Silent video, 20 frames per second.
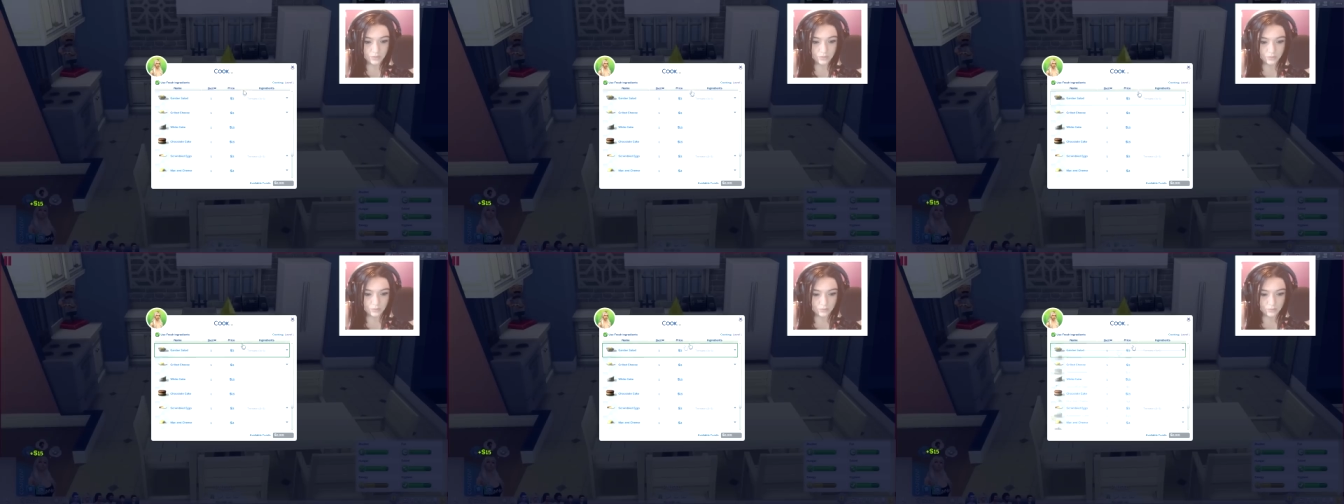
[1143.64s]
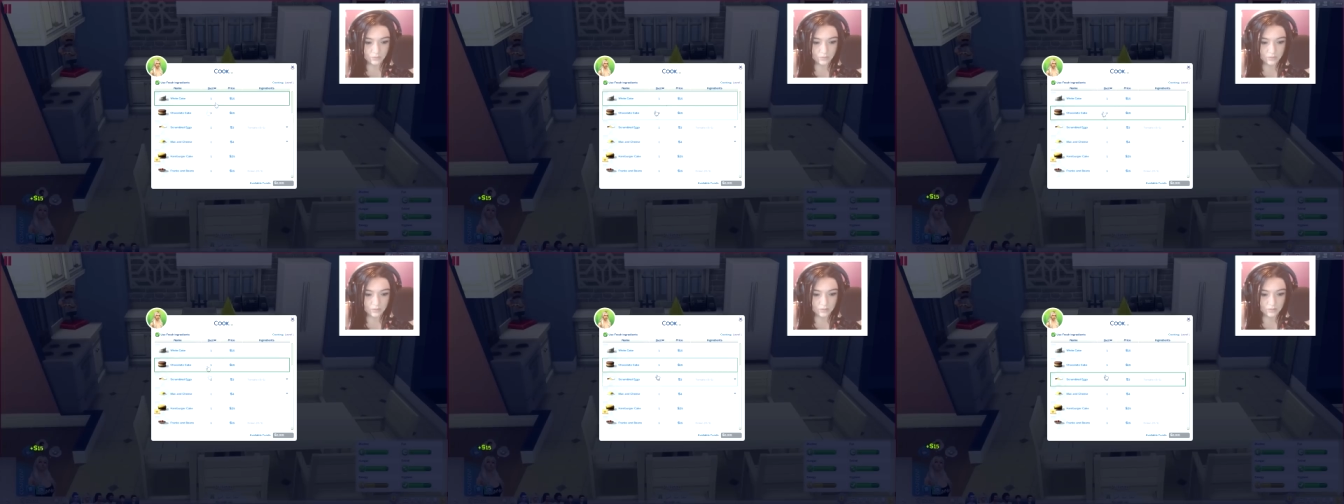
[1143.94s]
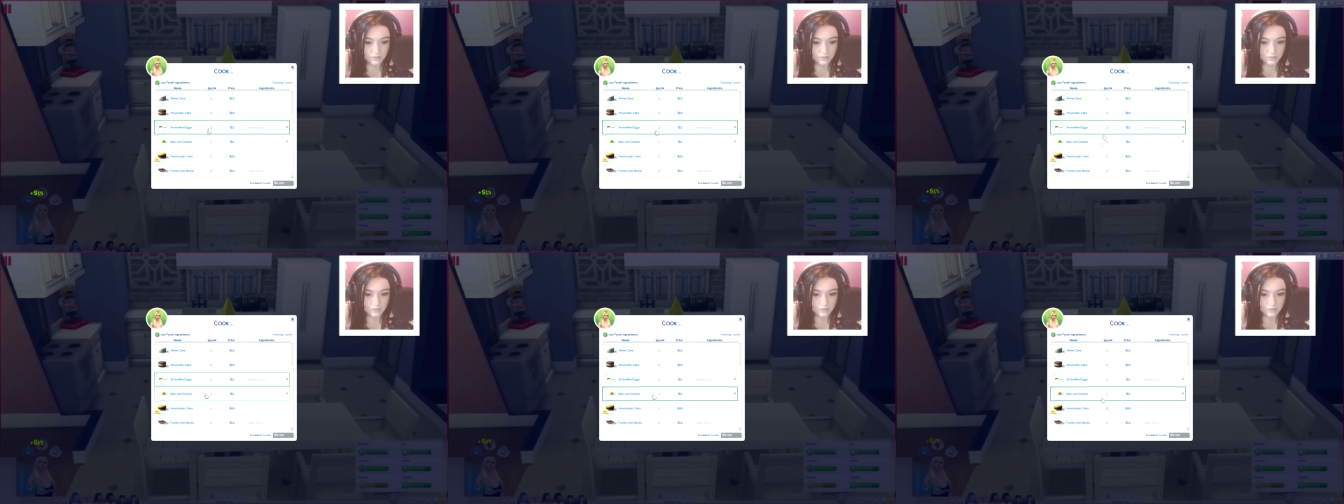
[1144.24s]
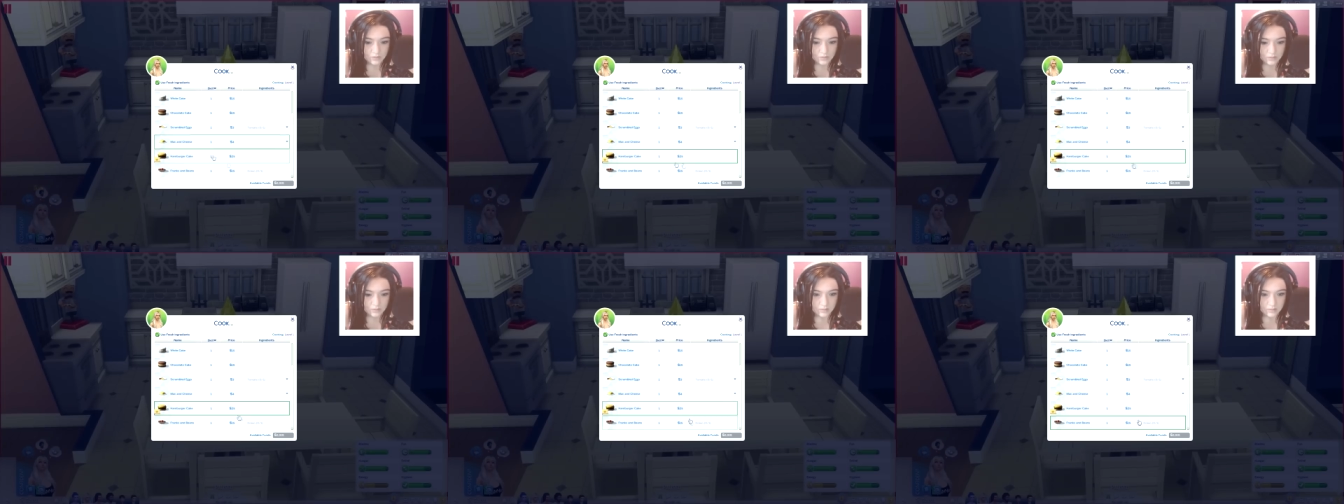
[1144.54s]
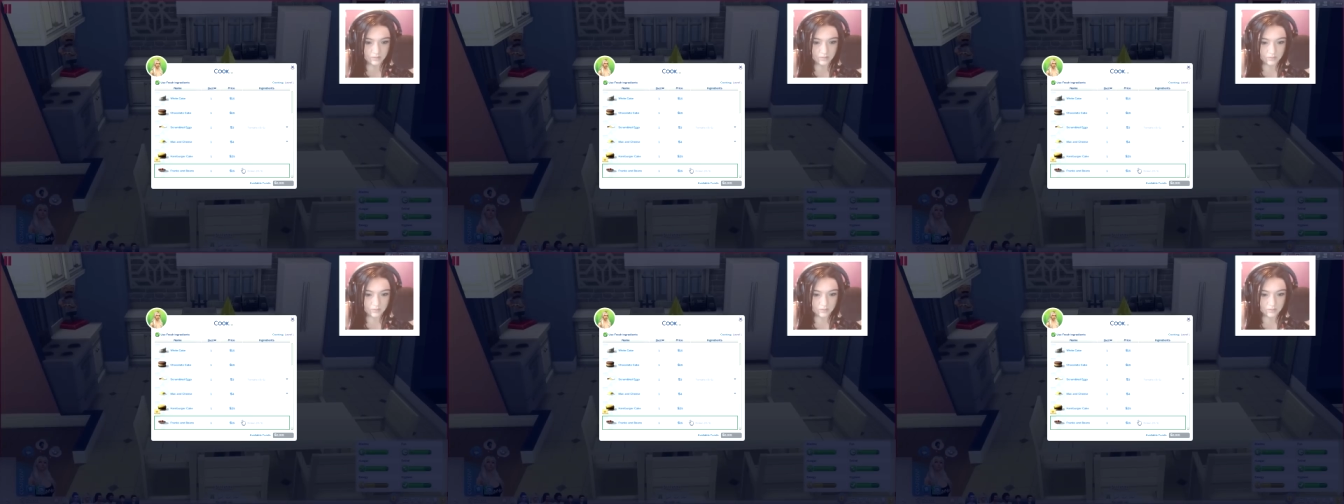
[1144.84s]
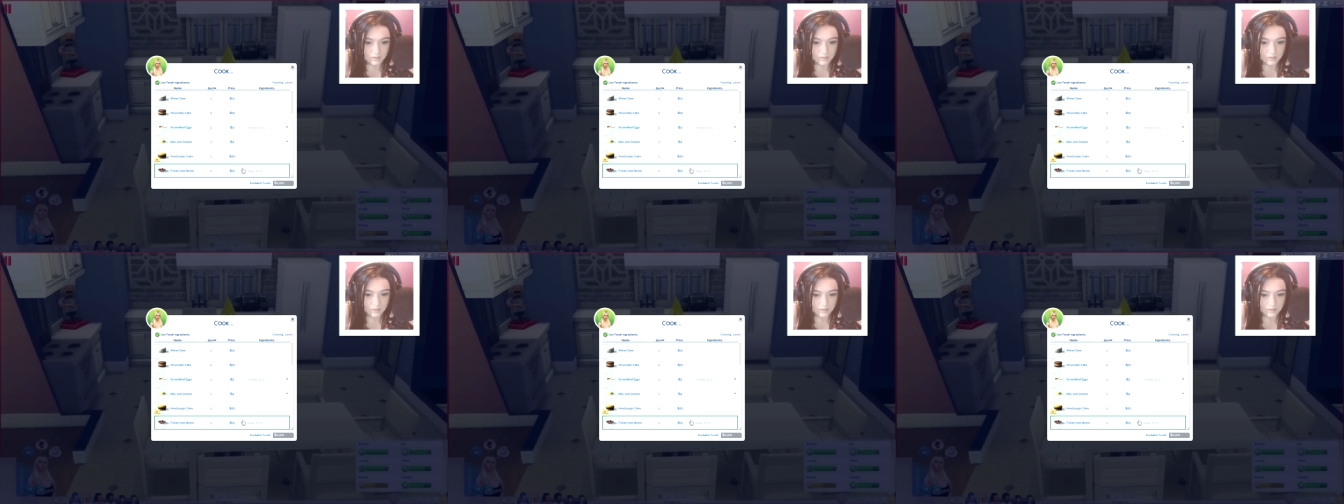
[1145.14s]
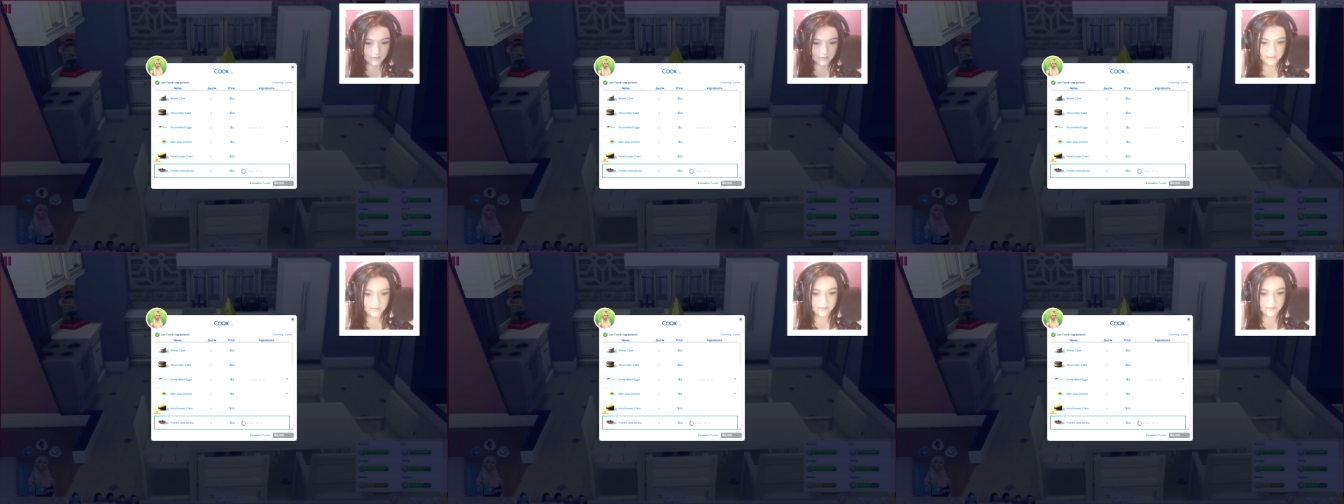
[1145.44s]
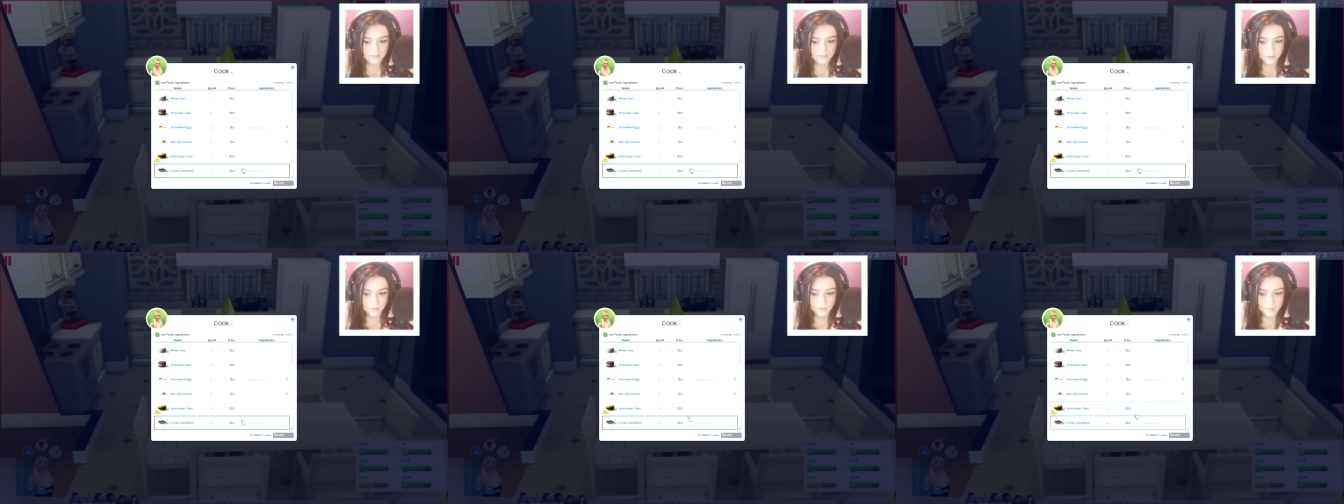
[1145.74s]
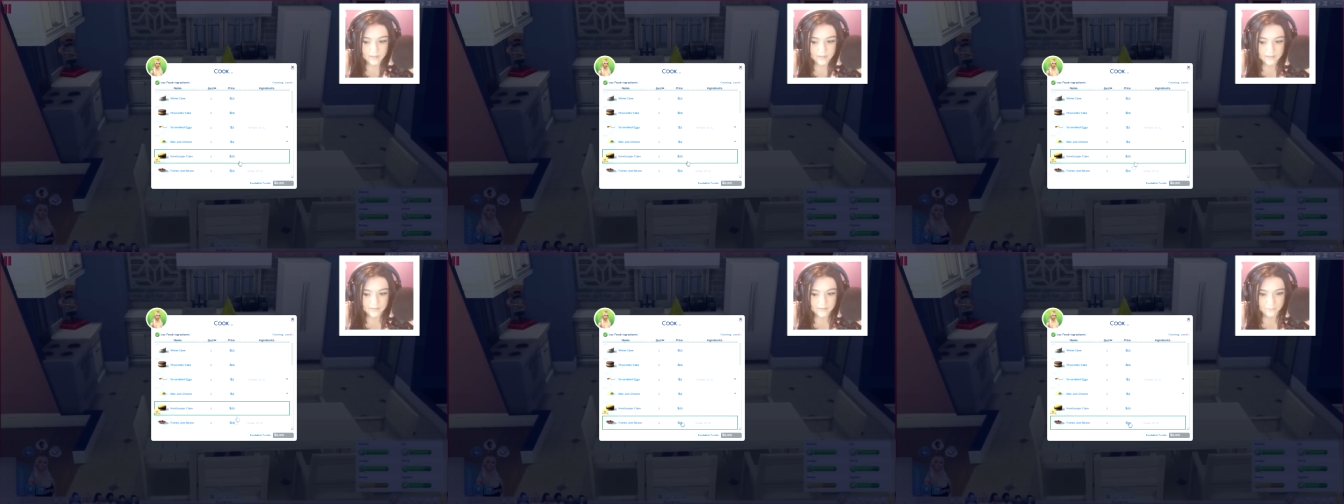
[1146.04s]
do do. Yes. Go